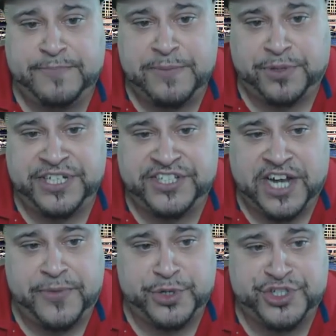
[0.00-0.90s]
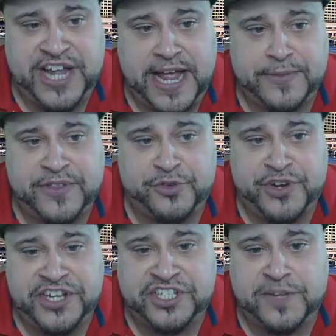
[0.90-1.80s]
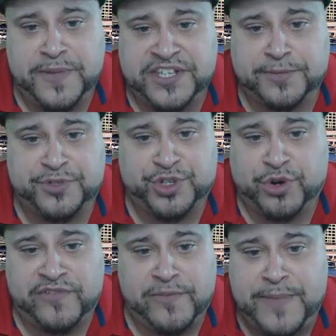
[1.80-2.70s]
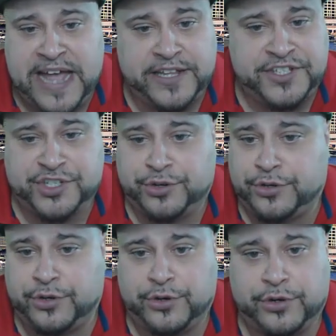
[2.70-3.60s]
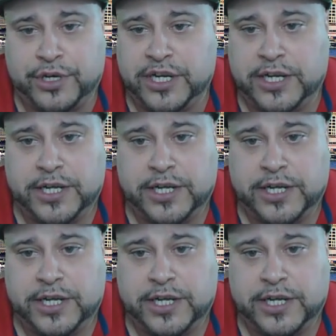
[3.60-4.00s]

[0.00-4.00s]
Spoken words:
people need to understand that there needs to be some sort of a balance or